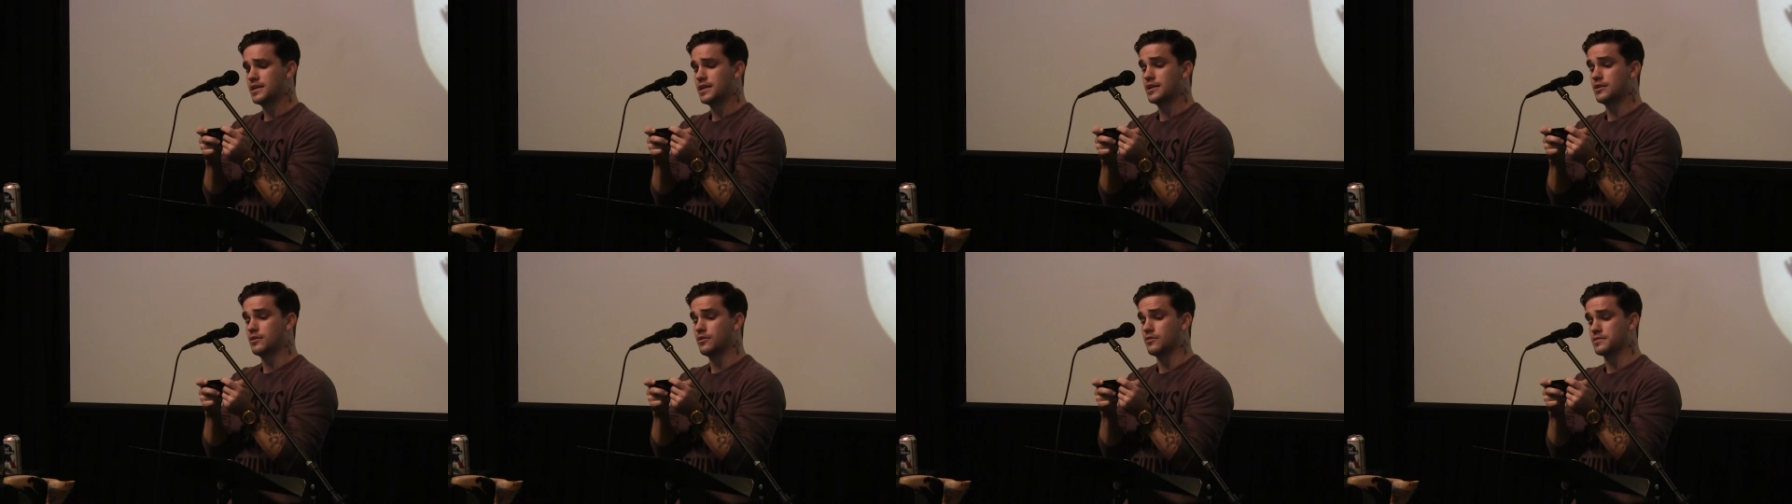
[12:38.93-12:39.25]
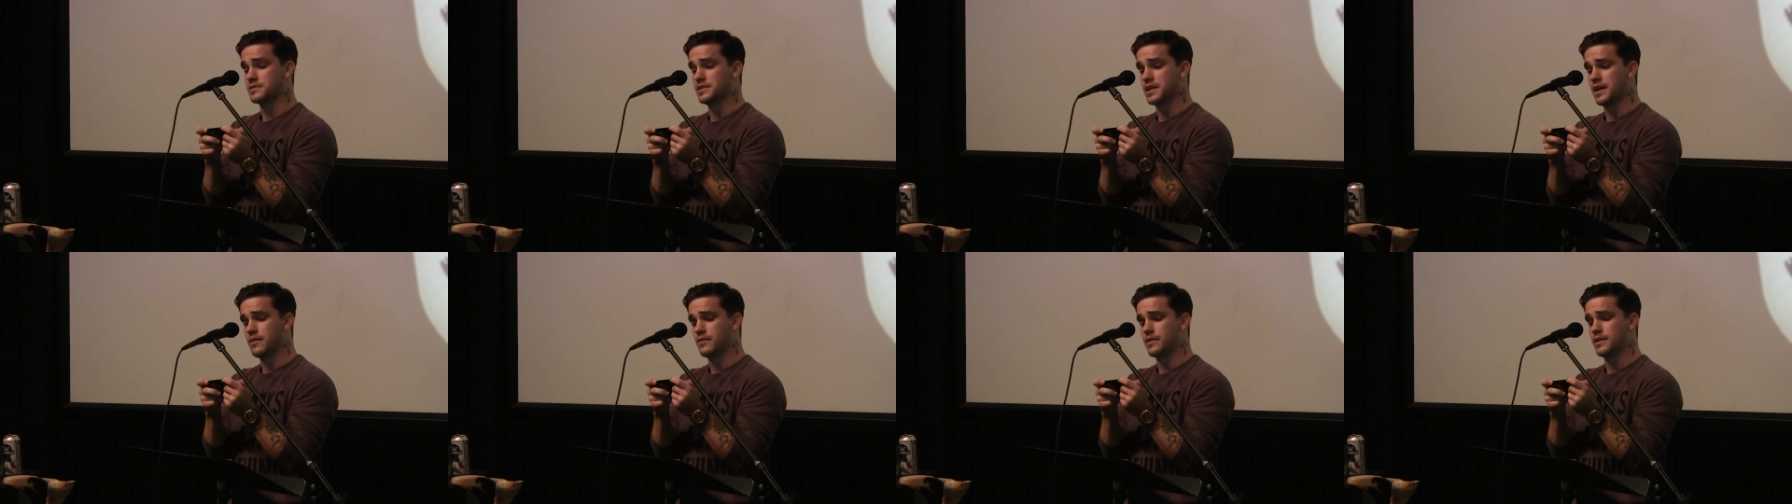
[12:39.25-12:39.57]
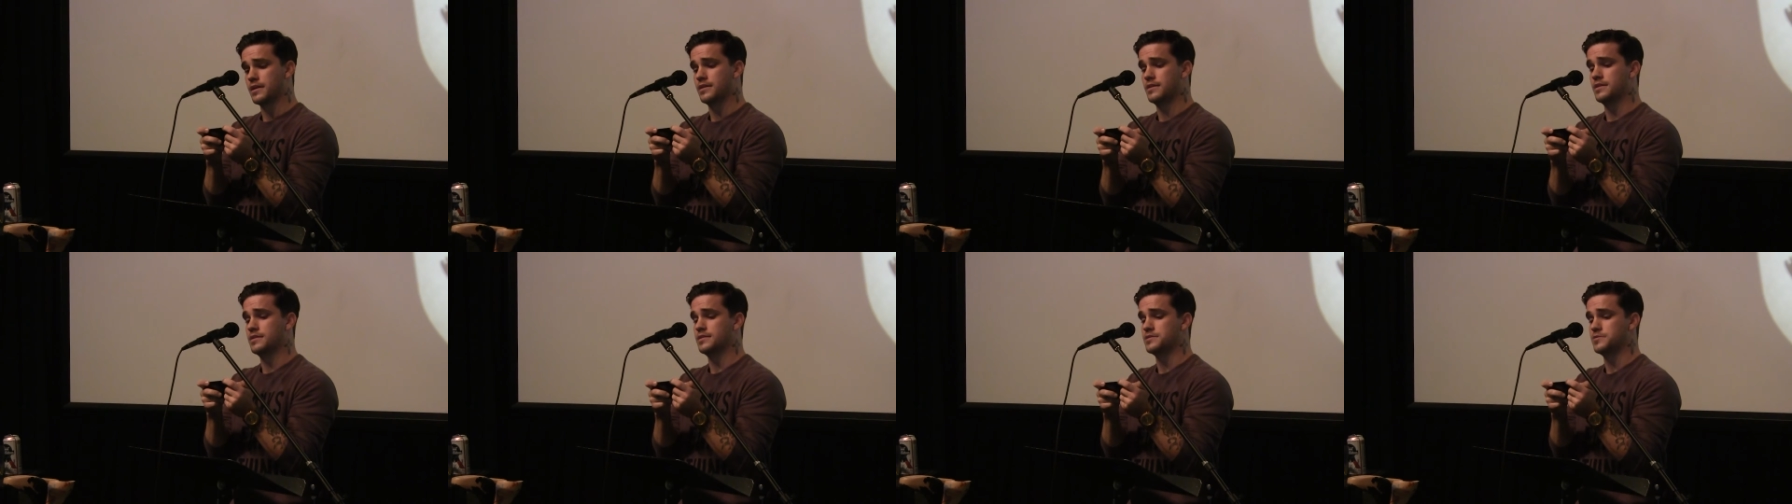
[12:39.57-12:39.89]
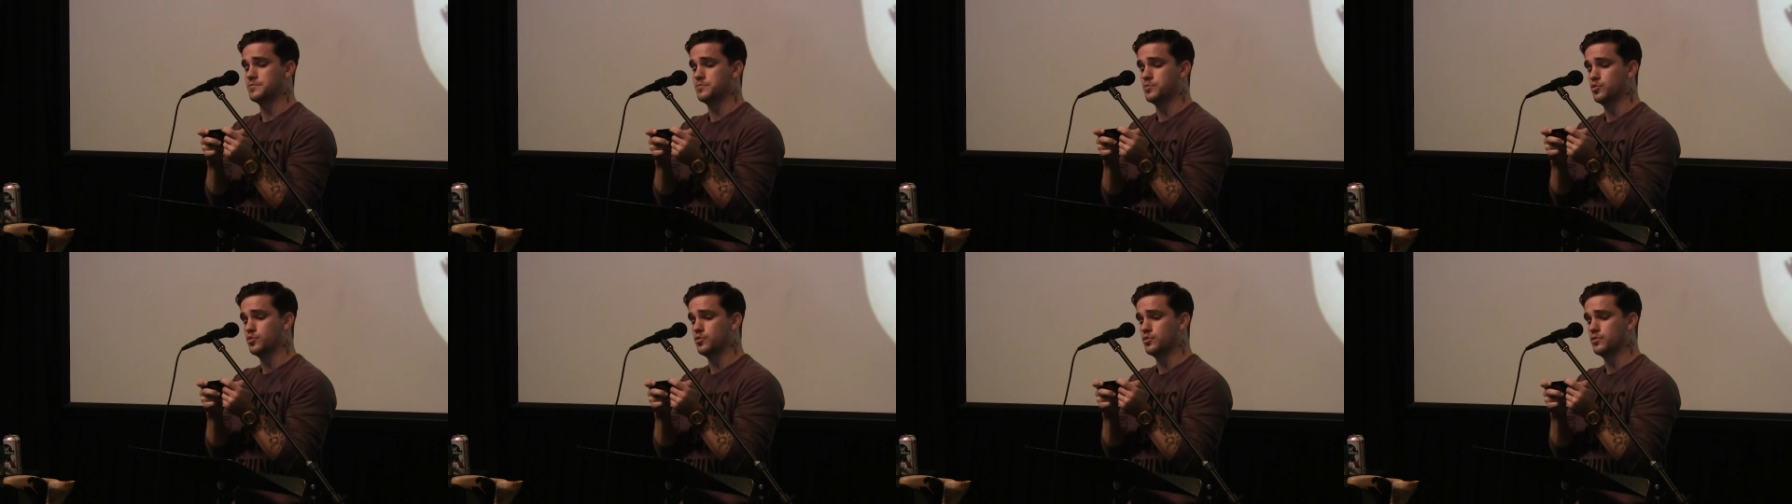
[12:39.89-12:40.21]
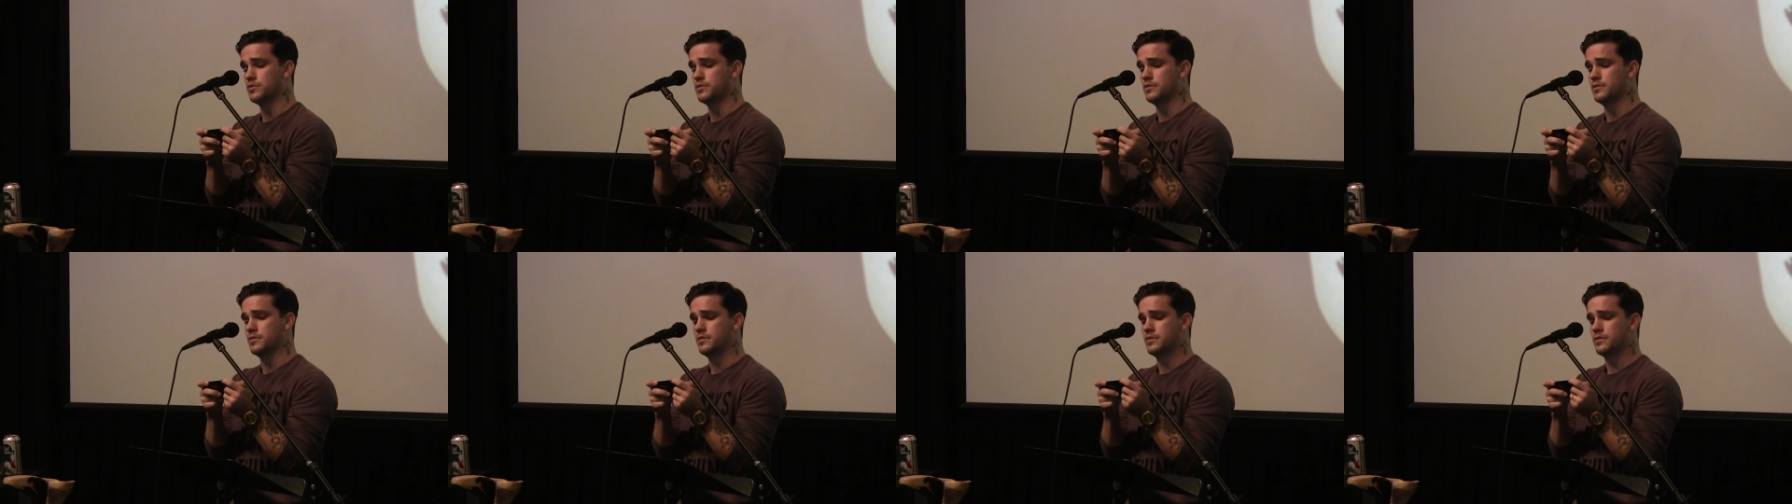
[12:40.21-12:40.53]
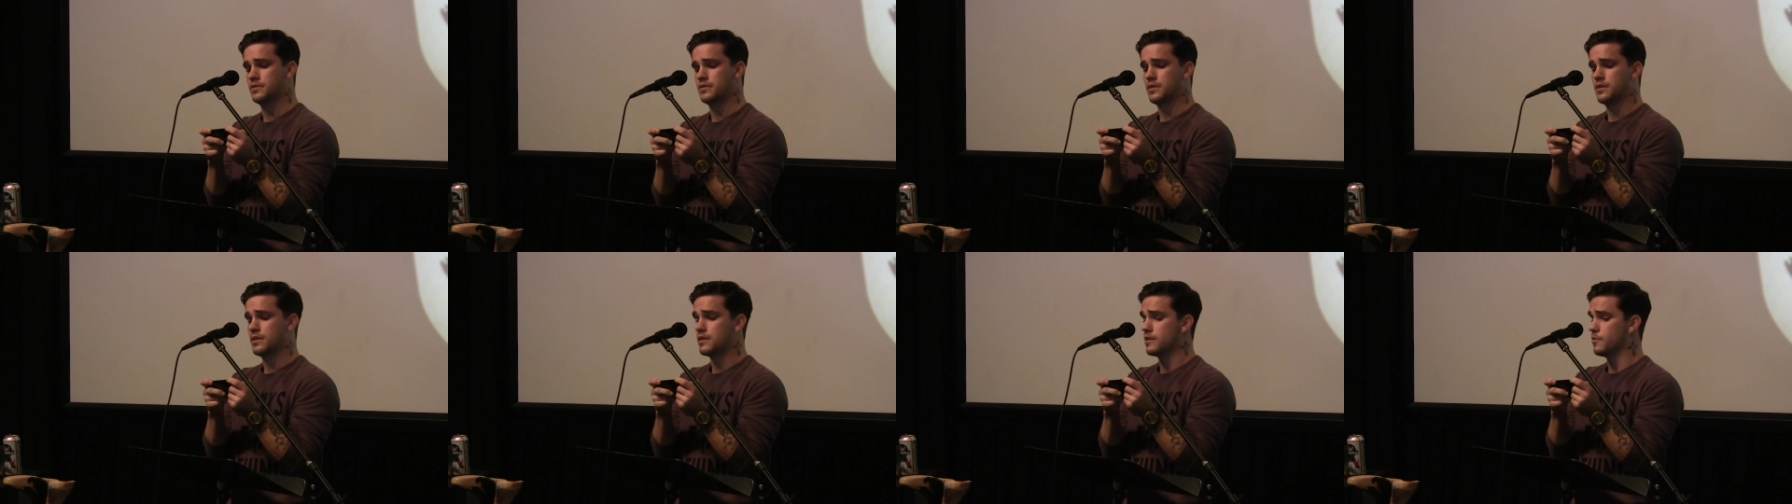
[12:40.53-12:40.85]
He looks out at his pool.
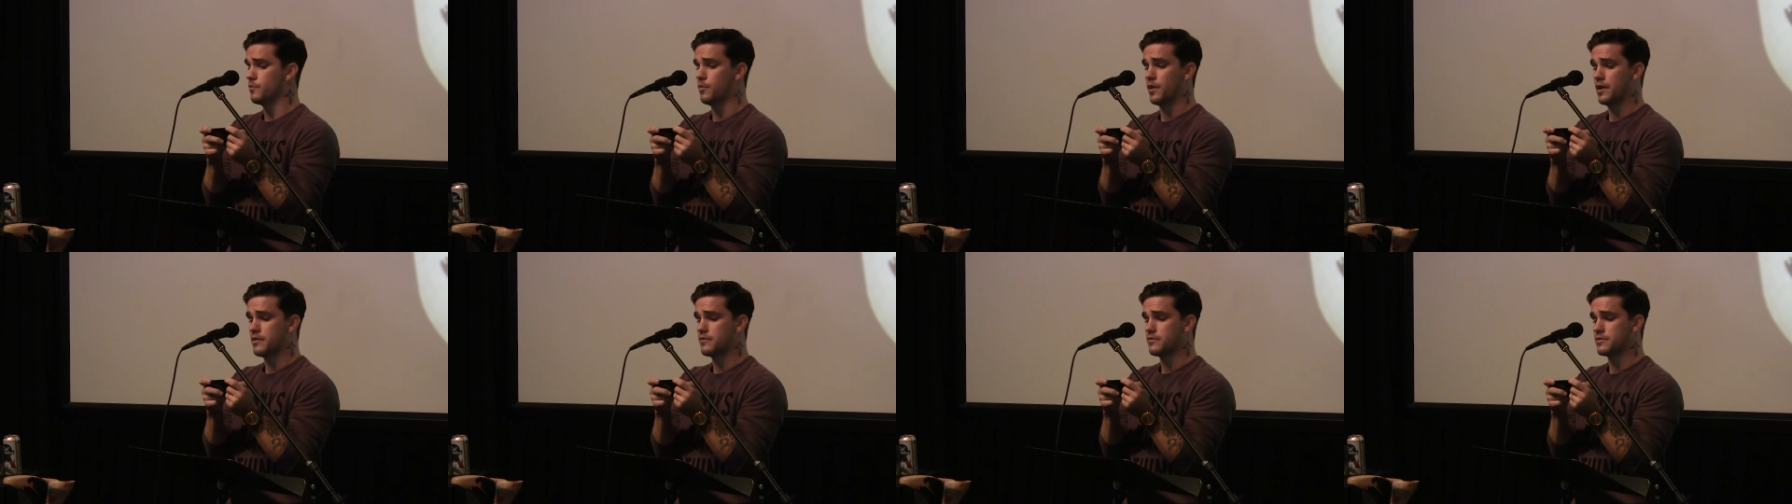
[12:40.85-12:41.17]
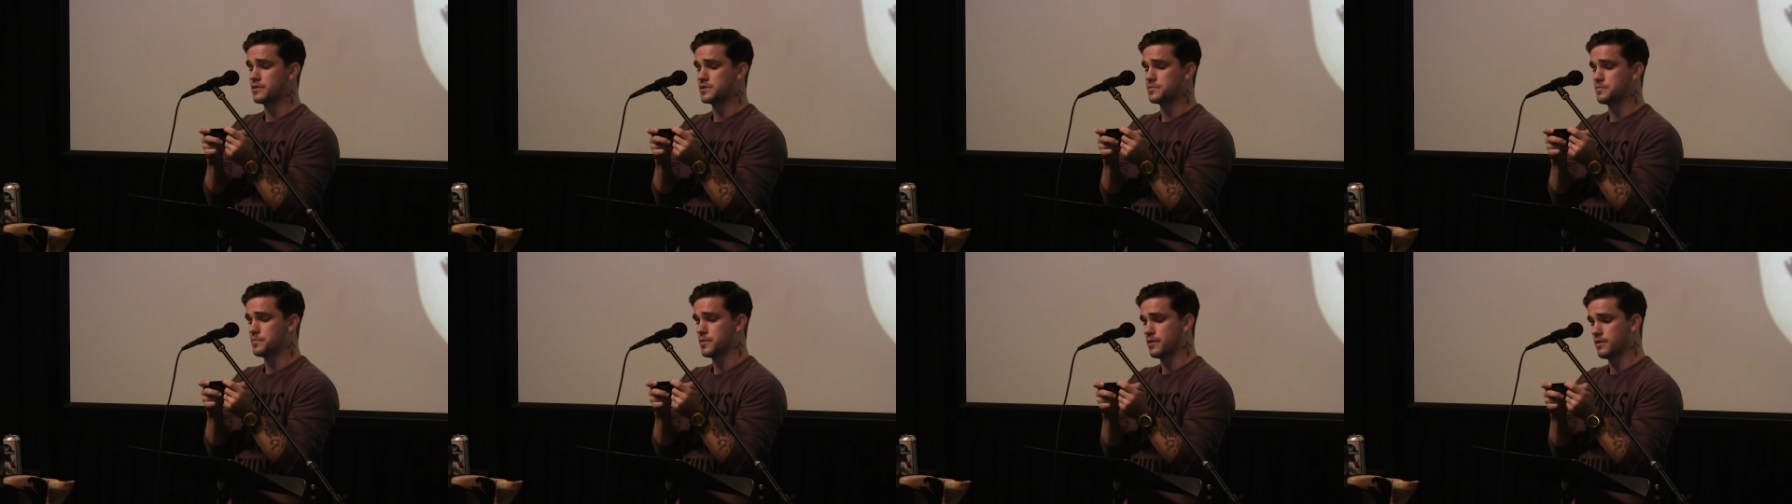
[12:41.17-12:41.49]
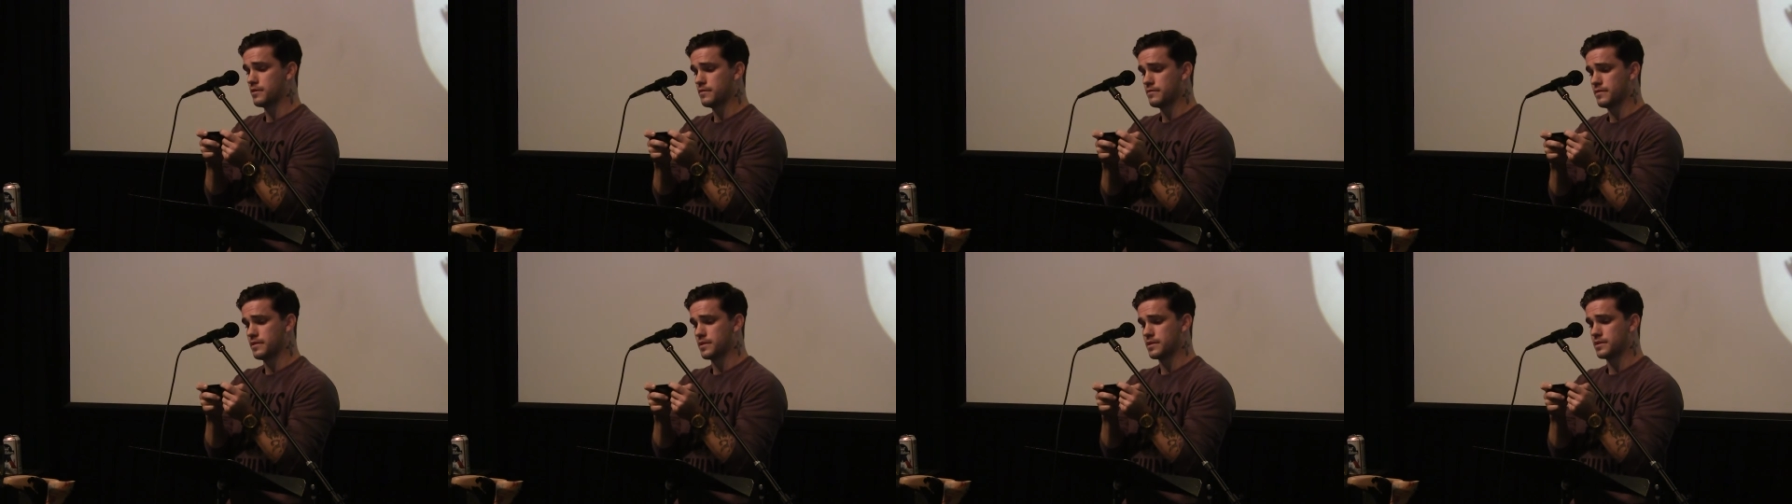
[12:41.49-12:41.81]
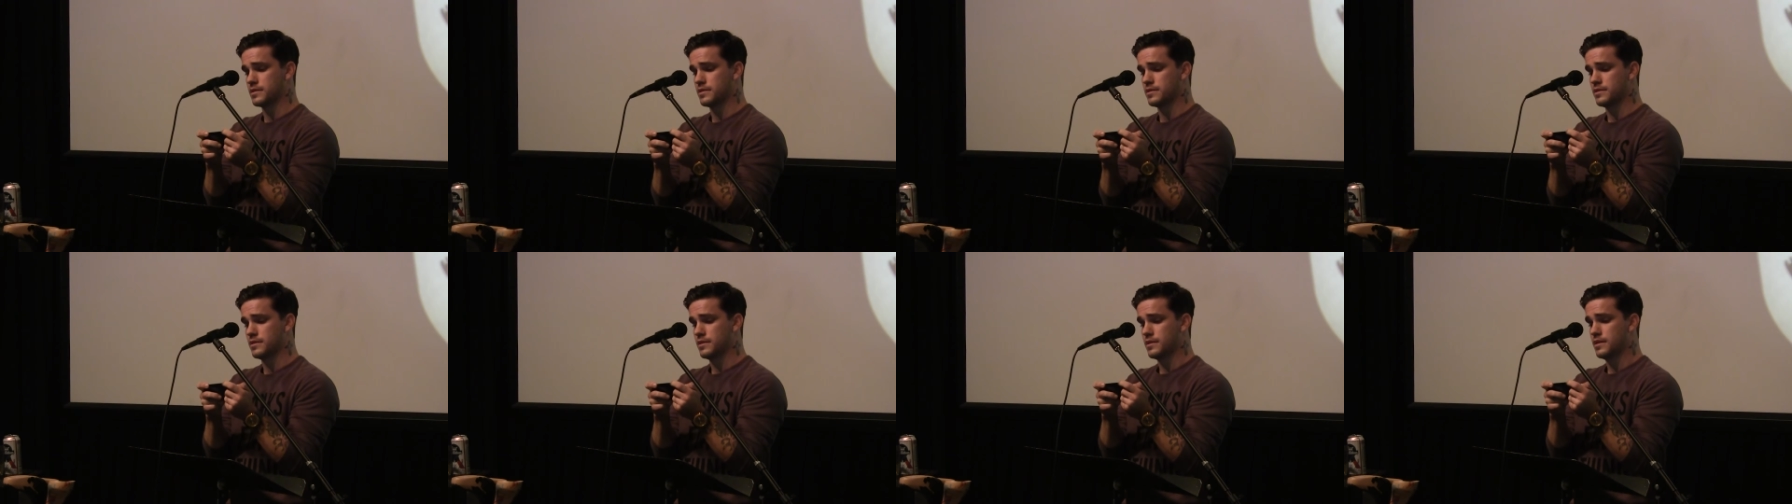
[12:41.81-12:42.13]
The weather is perfect.